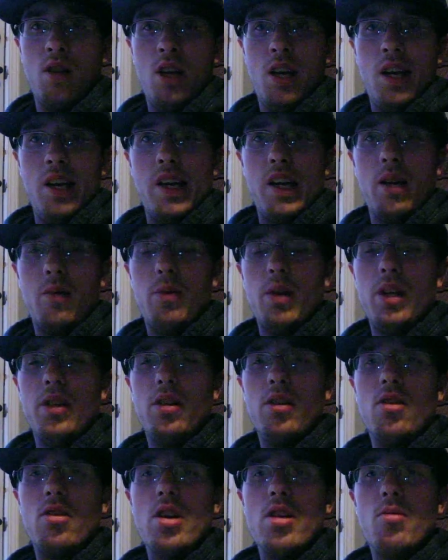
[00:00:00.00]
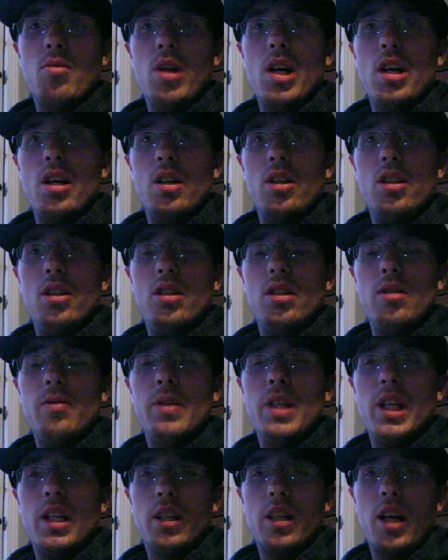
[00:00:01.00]
Hey everybody, this is Crazy Wyatt on
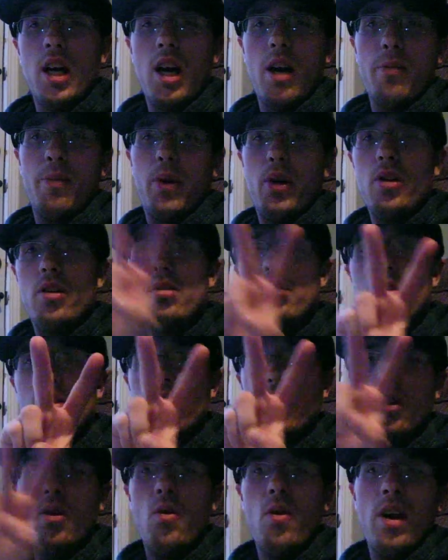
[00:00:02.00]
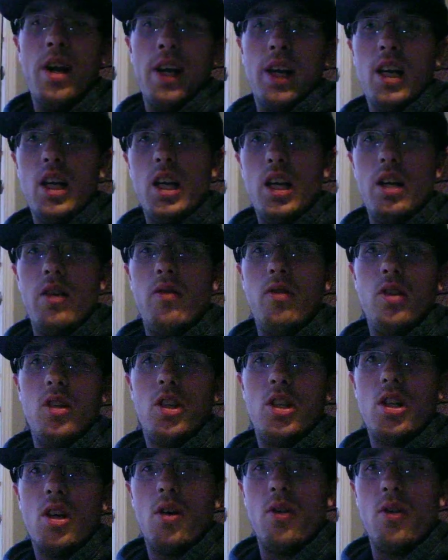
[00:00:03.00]
YouTube.com, part 2, evening show